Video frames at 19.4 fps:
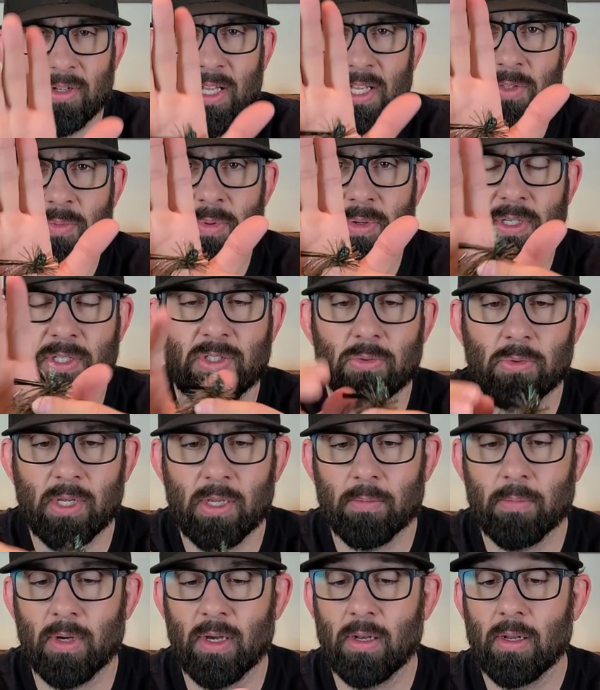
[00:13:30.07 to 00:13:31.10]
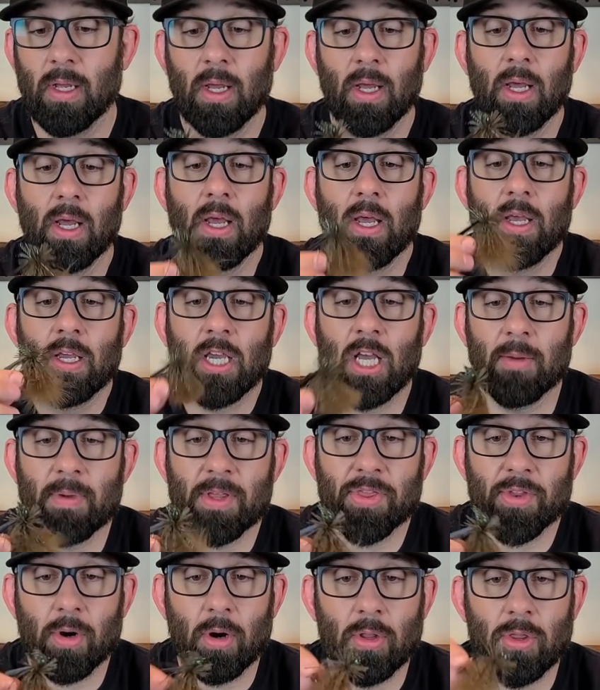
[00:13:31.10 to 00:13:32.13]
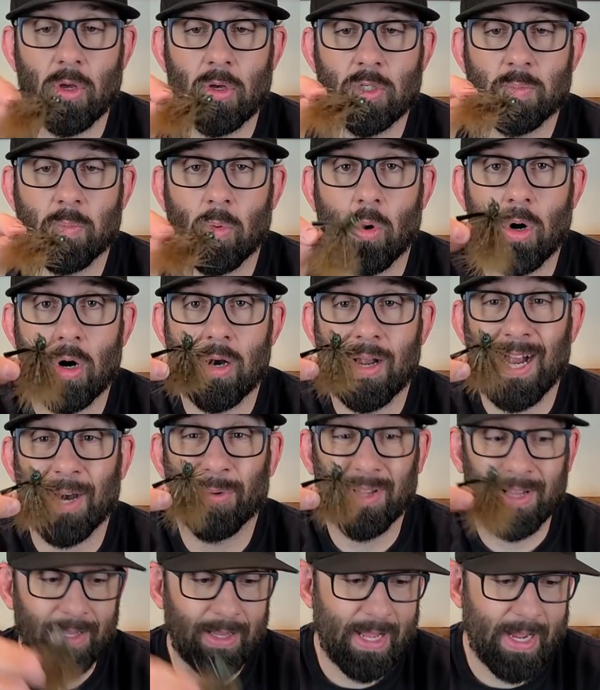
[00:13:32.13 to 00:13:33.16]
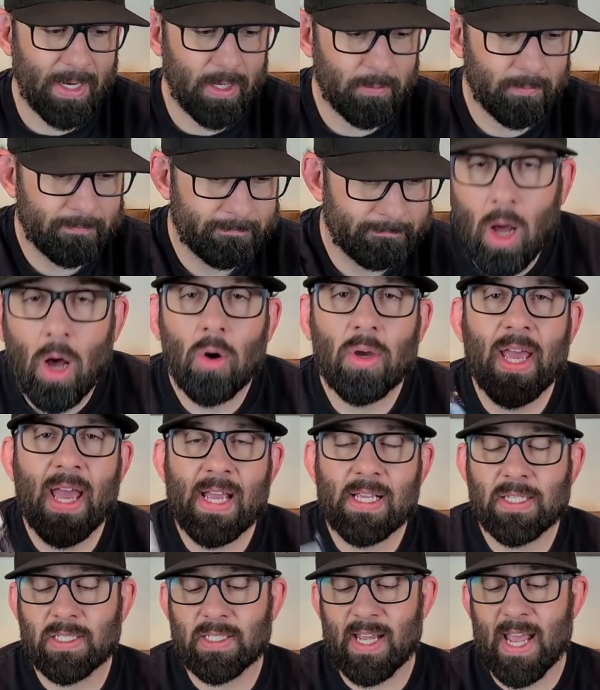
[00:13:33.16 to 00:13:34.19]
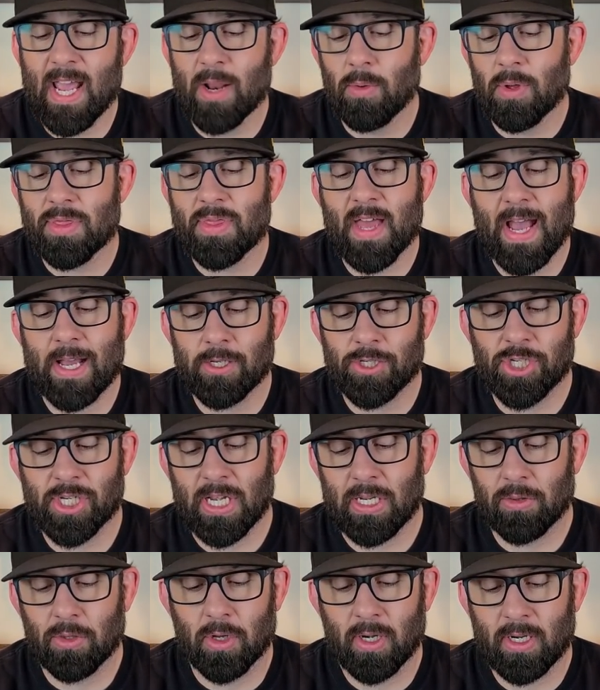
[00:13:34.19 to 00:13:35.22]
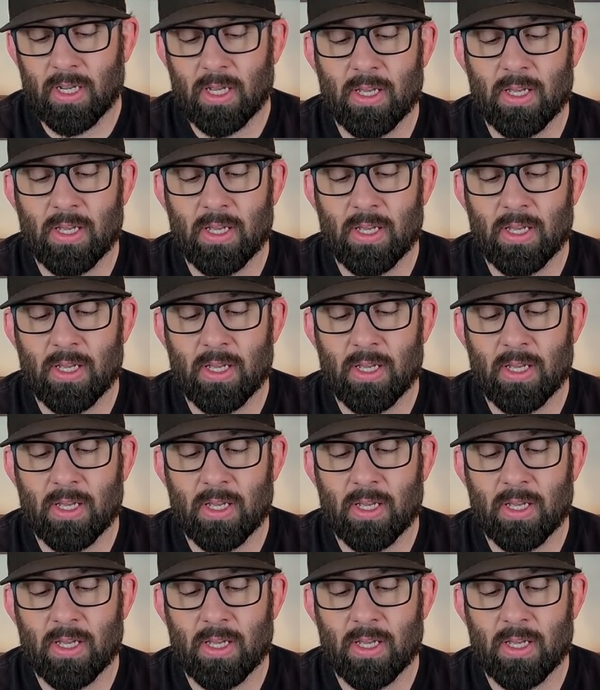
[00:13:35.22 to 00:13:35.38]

That's pretty sweet, but going to be throwing those more. I really like them. Okay, staying with that jig look.